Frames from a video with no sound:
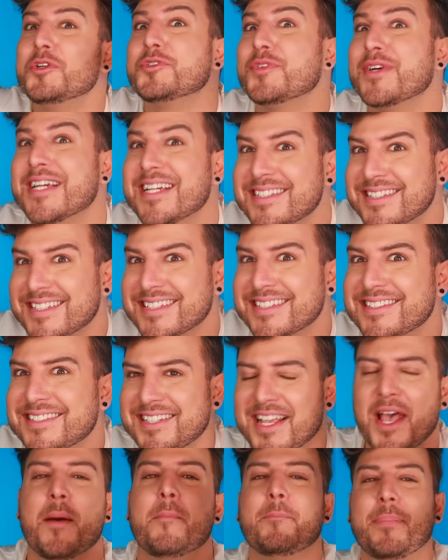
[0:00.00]
reasons
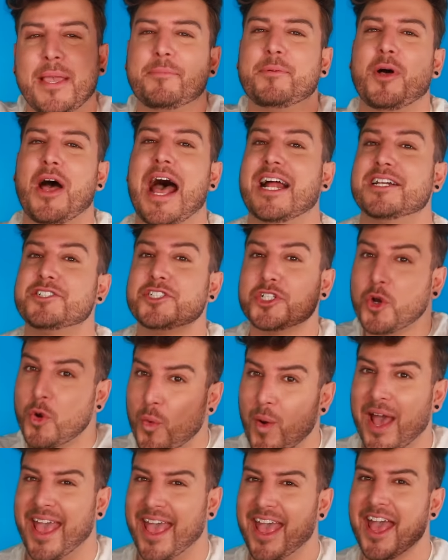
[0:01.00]
people had to
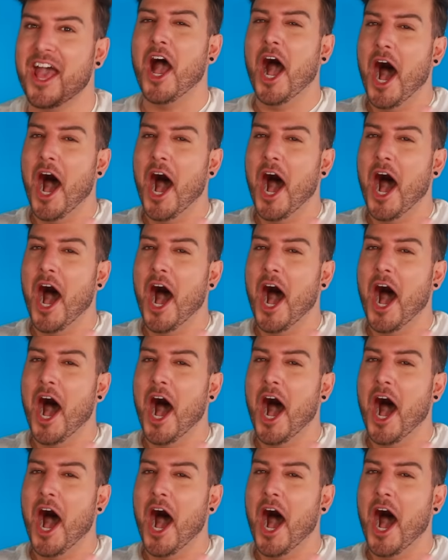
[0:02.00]
quit